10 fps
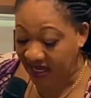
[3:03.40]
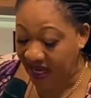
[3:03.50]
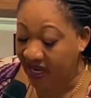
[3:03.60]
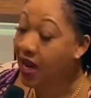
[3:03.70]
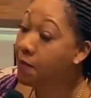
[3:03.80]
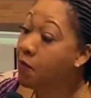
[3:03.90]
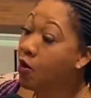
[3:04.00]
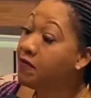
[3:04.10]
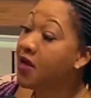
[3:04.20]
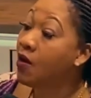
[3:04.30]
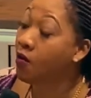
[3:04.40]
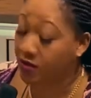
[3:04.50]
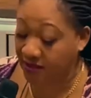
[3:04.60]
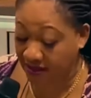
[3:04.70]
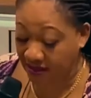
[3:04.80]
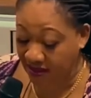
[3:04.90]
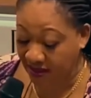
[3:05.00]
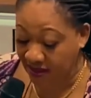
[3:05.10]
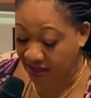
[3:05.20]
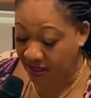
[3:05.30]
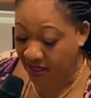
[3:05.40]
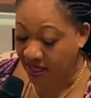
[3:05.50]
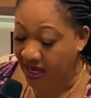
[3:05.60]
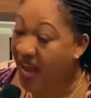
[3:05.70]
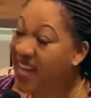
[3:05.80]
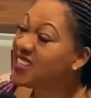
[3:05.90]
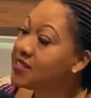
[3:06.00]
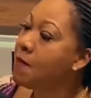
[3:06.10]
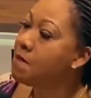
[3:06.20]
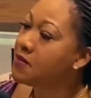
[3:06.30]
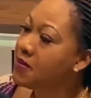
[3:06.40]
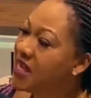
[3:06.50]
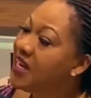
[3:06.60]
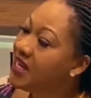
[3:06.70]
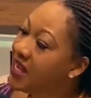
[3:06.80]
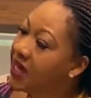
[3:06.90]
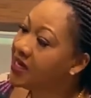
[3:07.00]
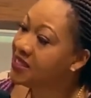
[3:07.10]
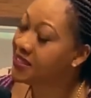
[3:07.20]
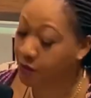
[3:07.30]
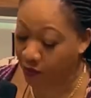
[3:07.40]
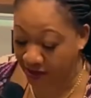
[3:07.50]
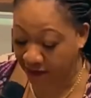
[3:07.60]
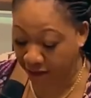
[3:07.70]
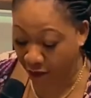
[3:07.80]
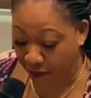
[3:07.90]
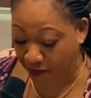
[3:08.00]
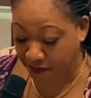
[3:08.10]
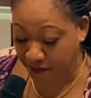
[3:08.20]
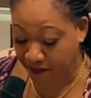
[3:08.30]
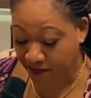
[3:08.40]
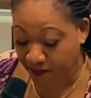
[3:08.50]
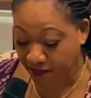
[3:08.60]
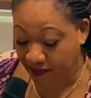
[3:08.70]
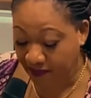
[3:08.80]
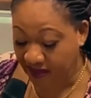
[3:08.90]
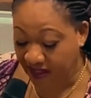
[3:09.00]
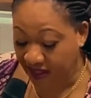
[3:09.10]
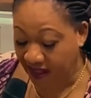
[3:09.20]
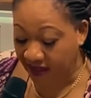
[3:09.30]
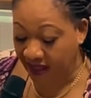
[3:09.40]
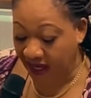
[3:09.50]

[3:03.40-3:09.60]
a number of errors and some illegalities with the form. The